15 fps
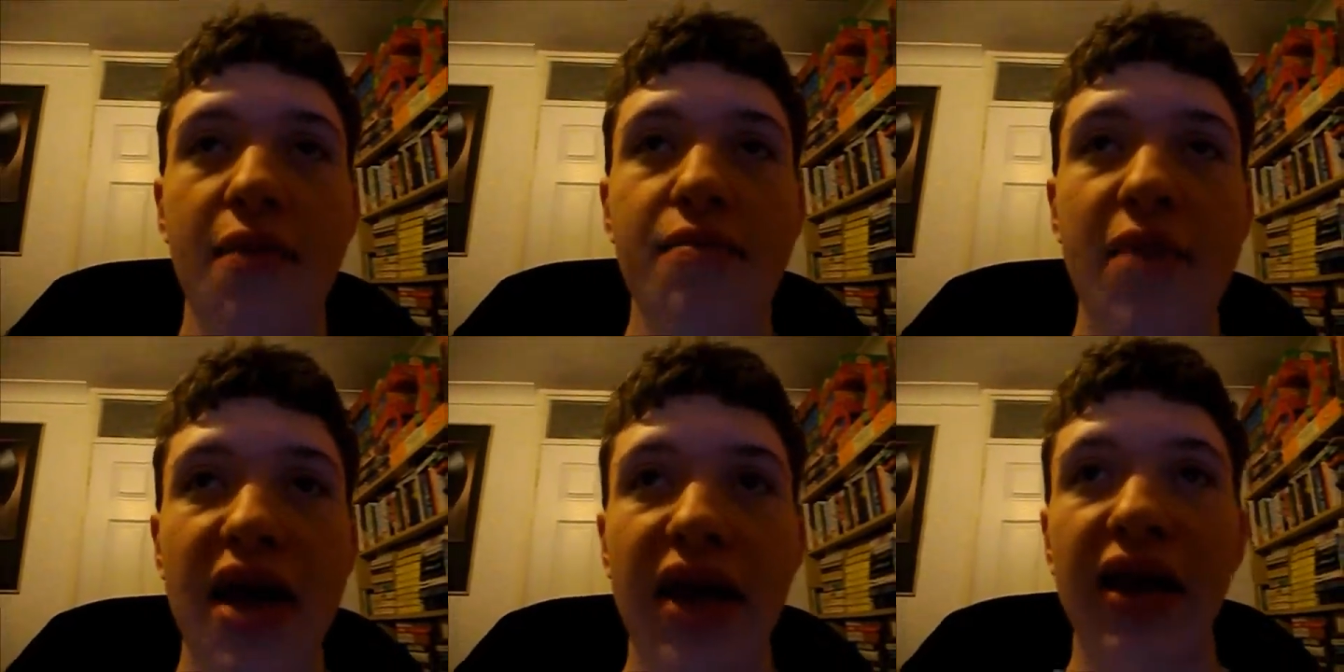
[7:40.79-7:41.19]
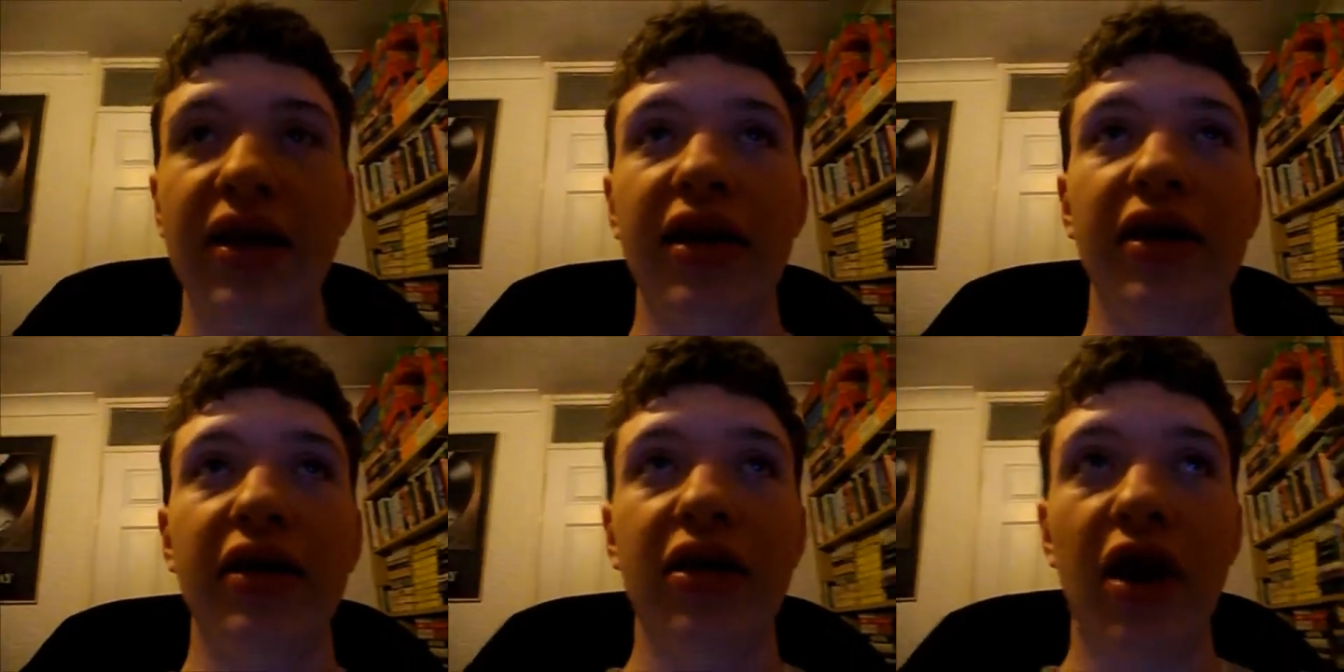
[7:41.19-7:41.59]
made
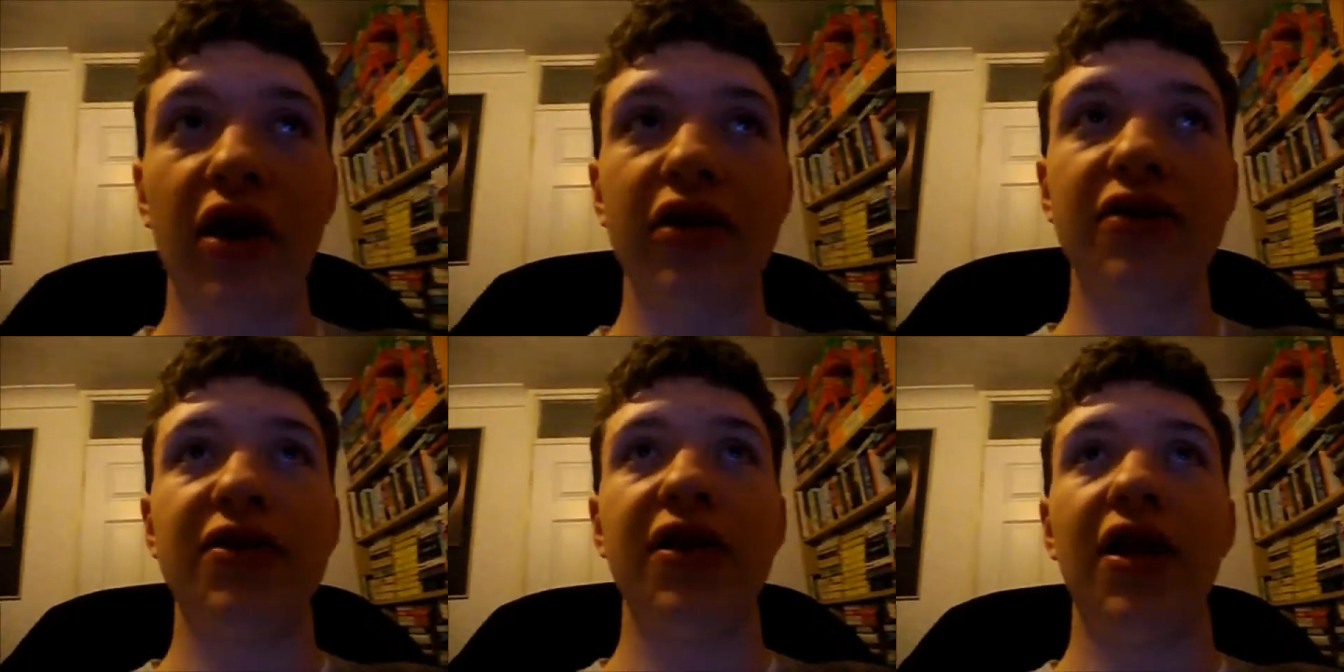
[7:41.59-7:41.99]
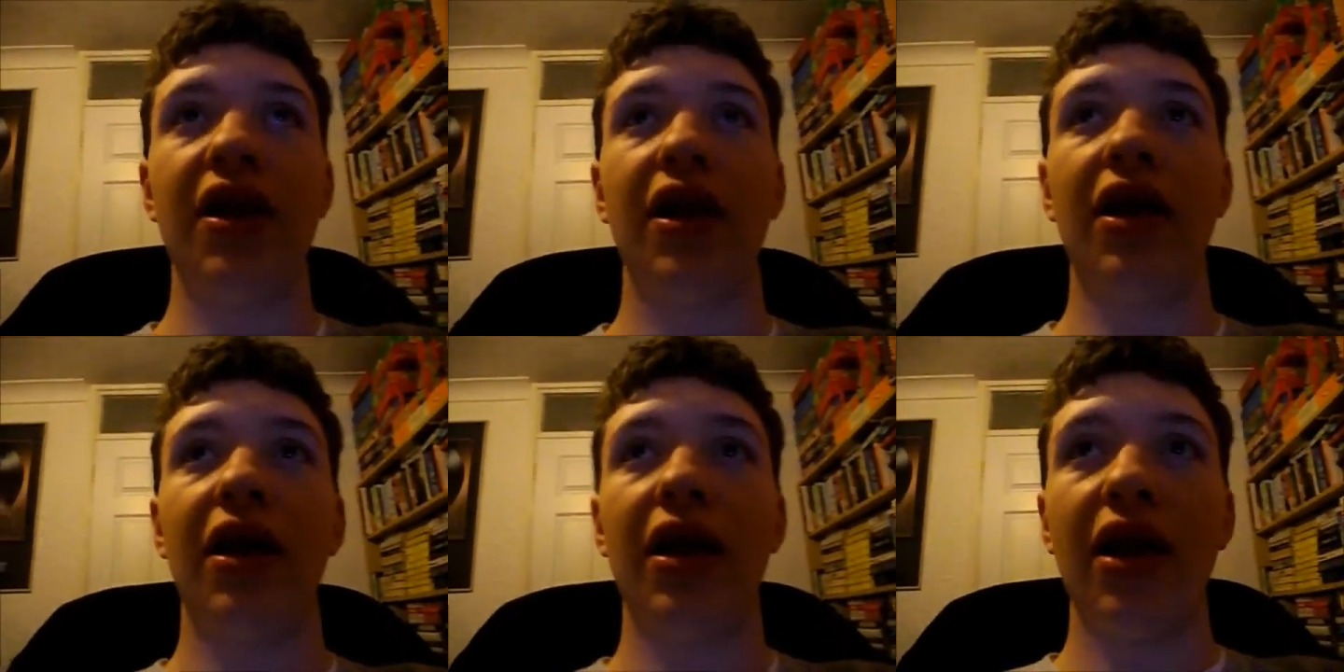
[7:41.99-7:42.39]
in God's
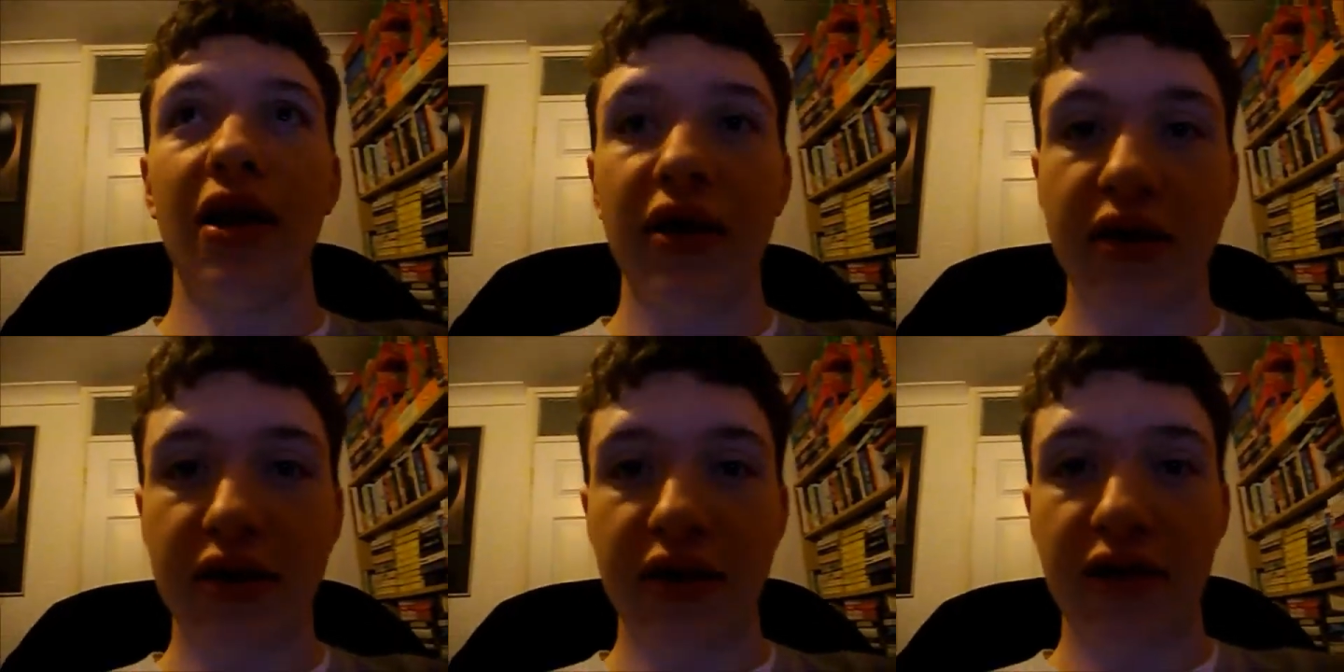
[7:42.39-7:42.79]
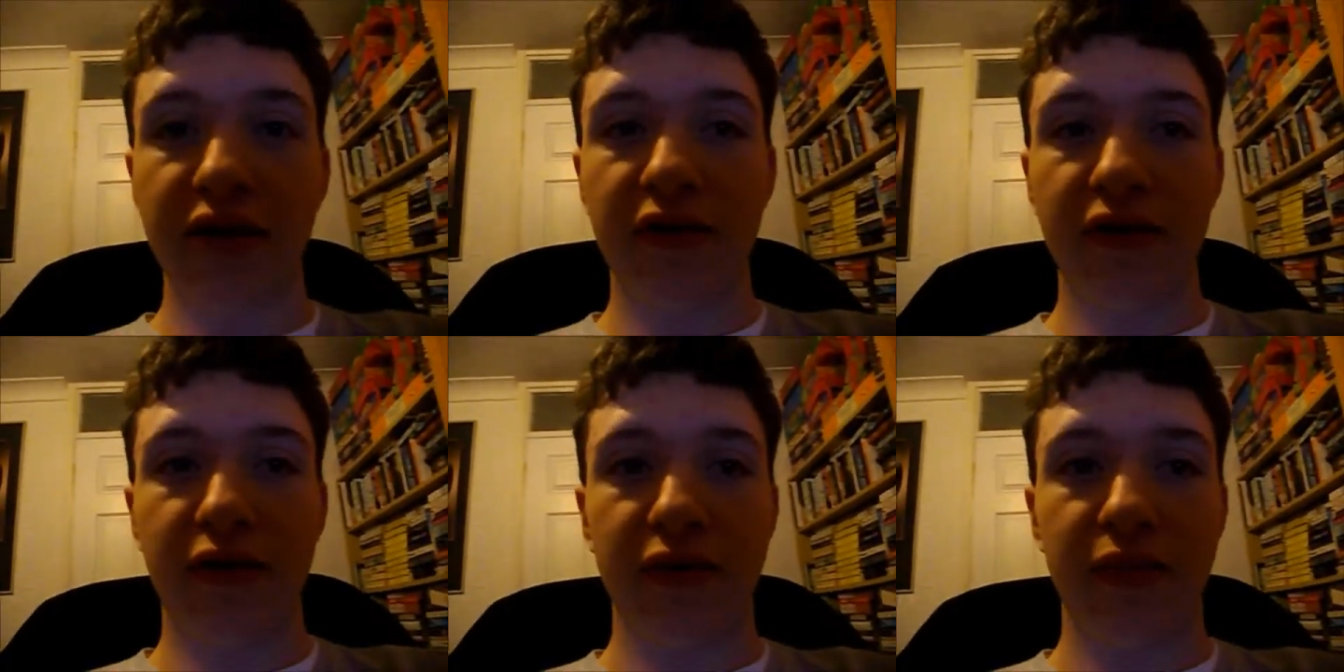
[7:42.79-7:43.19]

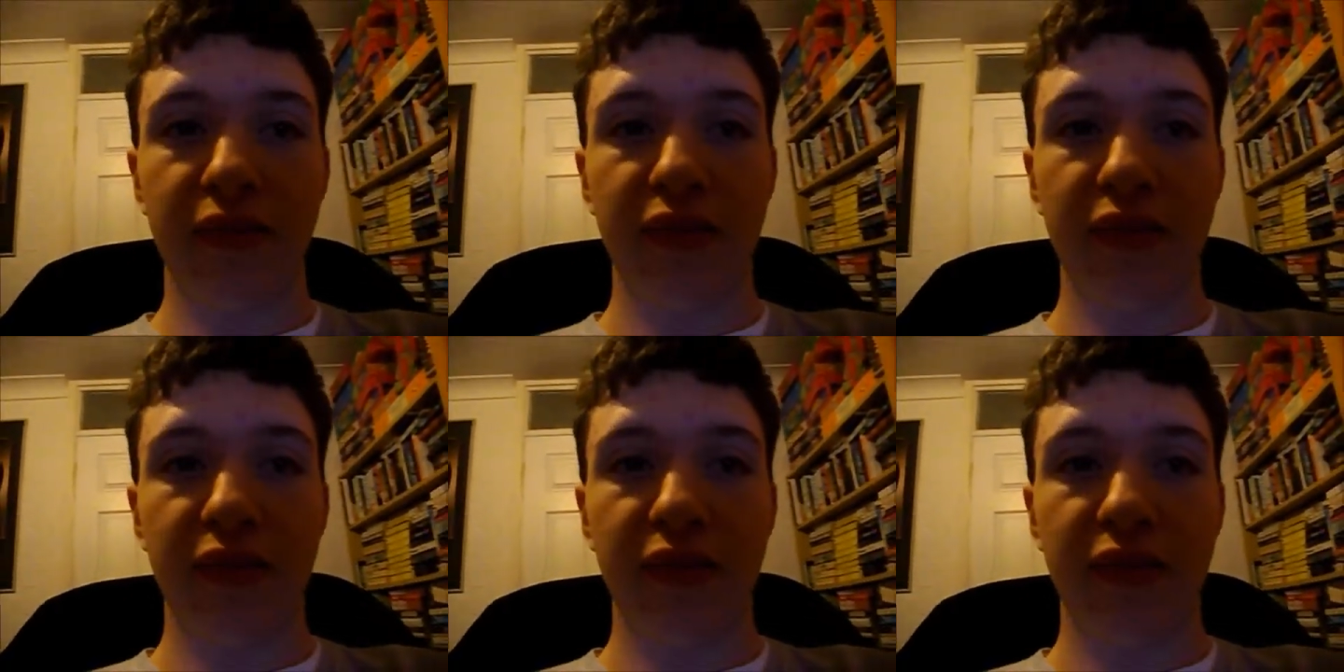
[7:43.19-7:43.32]
likeness,